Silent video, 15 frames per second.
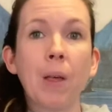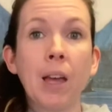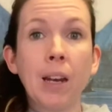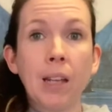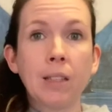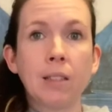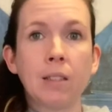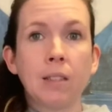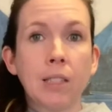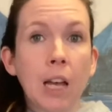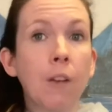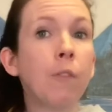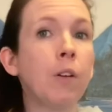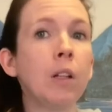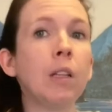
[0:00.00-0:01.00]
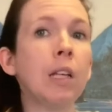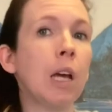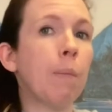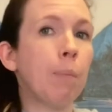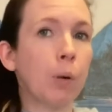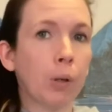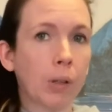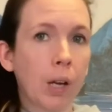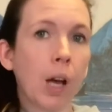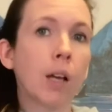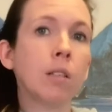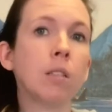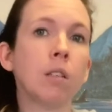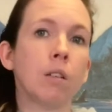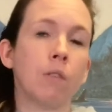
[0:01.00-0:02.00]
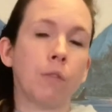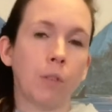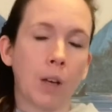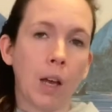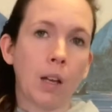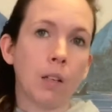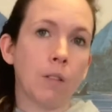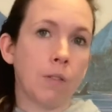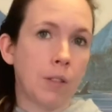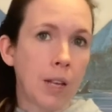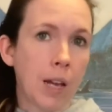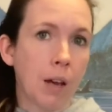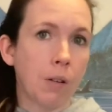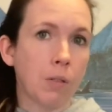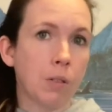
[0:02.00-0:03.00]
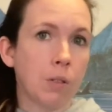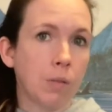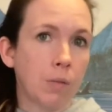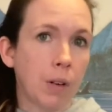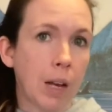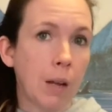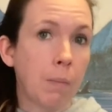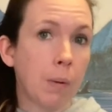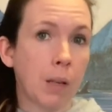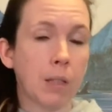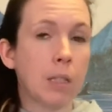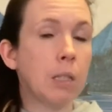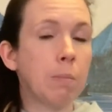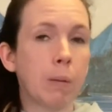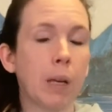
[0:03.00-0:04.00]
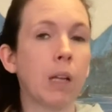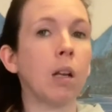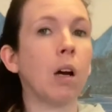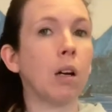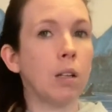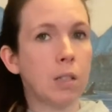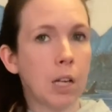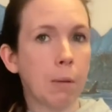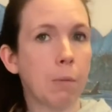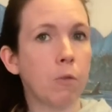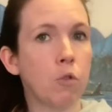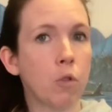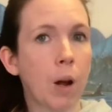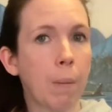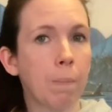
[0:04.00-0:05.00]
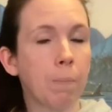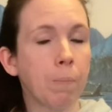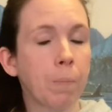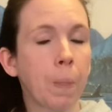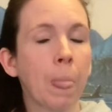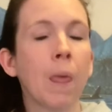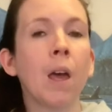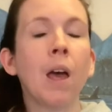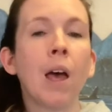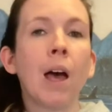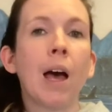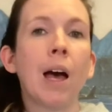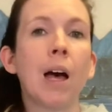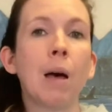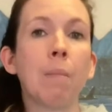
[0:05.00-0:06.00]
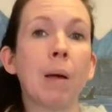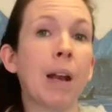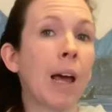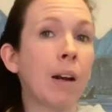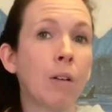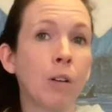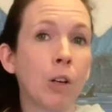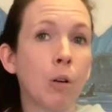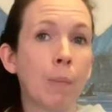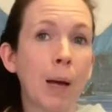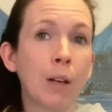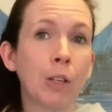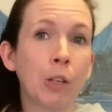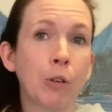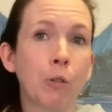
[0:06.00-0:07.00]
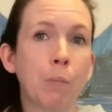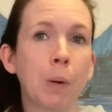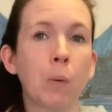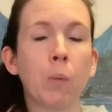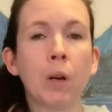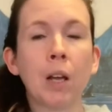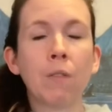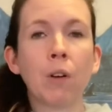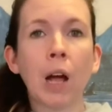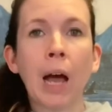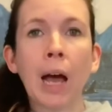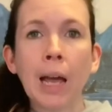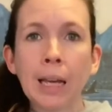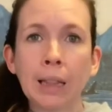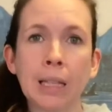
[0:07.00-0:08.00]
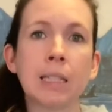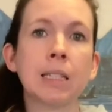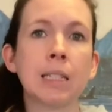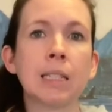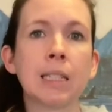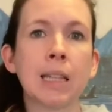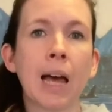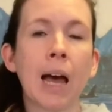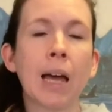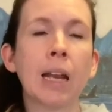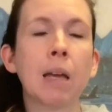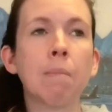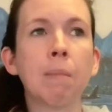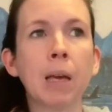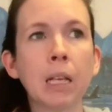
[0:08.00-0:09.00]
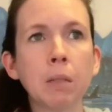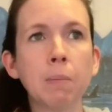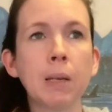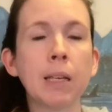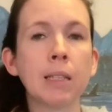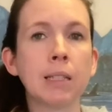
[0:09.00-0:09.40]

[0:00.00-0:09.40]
it's definitely a percussive kind of sound, right? Because it's played on a type of drum. And I don't know about you, but whenever I listen to that, it makes me